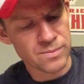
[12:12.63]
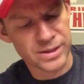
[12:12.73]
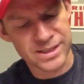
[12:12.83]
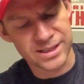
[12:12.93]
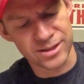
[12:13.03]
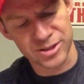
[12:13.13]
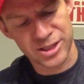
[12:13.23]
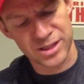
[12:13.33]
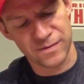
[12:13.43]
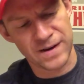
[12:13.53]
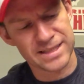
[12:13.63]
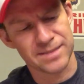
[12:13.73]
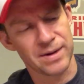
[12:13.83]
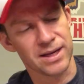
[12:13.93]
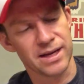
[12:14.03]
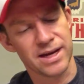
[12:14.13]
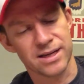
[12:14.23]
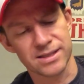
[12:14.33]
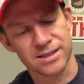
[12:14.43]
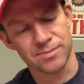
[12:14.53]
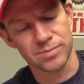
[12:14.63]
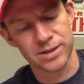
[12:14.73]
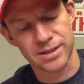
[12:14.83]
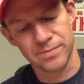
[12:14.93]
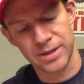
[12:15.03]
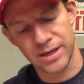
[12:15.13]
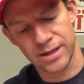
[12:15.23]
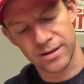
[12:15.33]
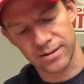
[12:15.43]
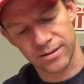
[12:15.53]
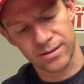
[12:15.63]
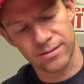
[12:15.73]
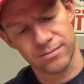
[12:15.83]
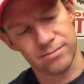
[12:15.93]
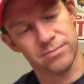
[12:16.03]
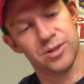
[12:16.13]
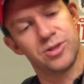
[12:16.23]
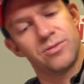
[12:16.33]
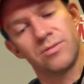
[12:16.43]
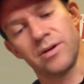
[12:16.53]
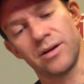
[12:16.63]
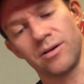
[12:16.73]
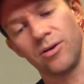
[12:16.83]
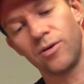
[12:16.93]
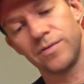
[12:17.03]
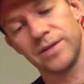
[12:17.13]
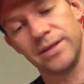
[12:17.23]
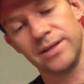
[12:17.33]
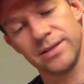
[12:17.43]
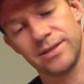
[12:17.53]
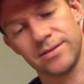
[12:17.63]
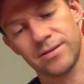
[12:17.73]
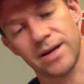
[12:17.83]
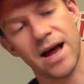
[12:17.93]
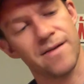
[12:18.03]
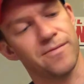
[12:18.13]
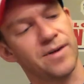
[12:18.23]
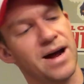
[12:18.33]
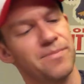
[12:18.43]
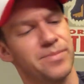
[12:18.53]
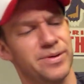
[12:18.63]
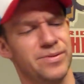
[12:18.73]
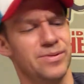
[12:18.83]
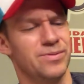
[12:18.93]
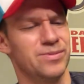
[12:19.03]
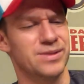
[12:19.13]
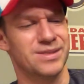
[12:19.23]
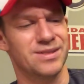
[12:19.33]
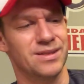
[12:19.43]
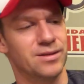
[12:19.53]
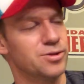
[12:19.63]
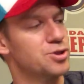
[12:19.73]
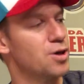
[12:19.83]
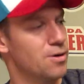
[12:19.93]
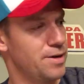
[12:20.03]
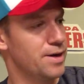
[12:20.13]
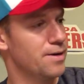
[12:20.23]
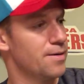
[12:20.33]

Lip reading: But still, just the fact that my leg is completely being engulfed in this calf wrap was a little jarring.